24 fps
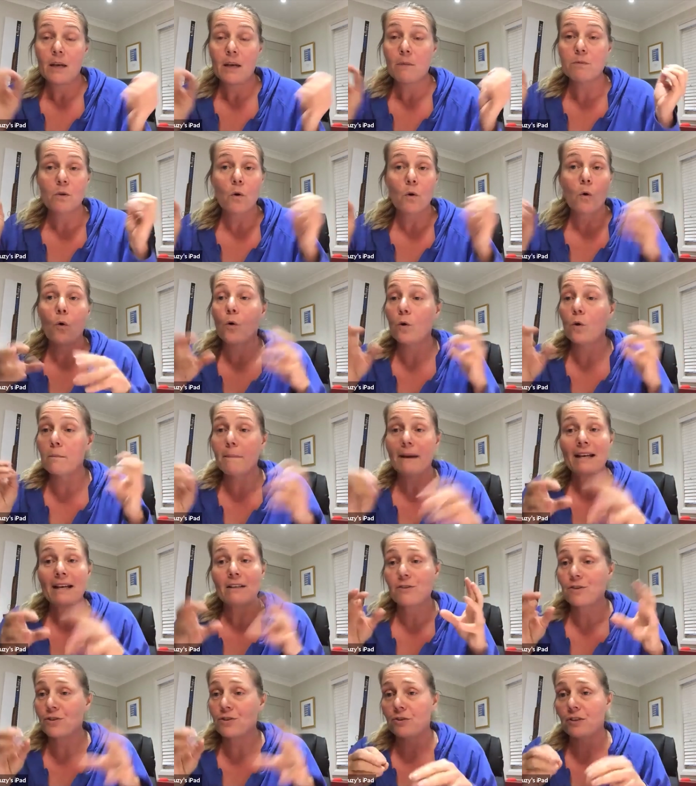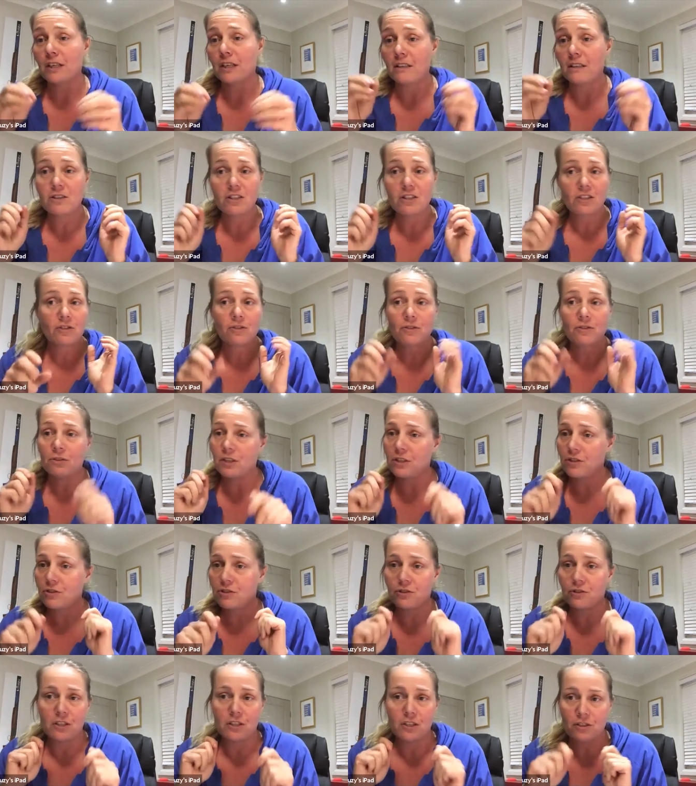it was all about shooting, just shooting,
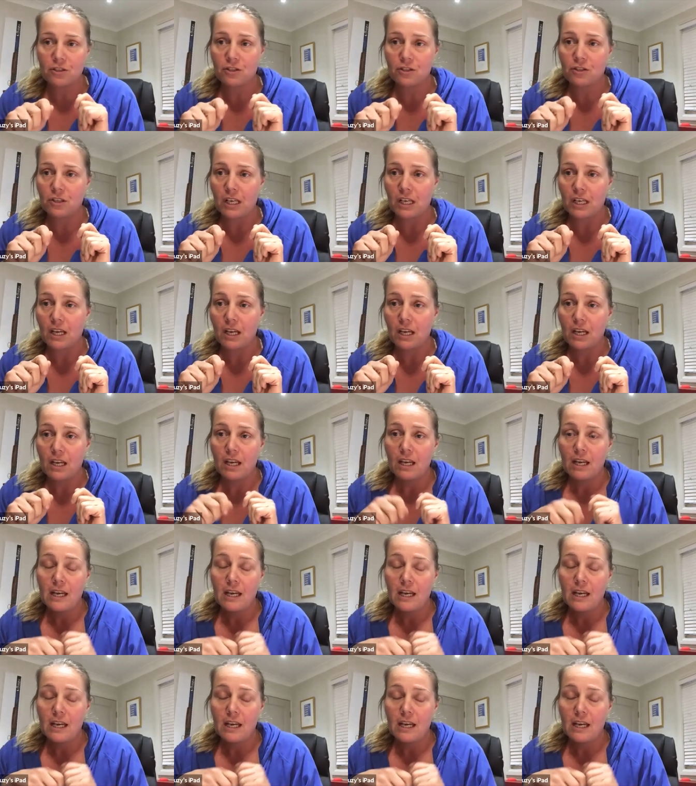shooting, shooting.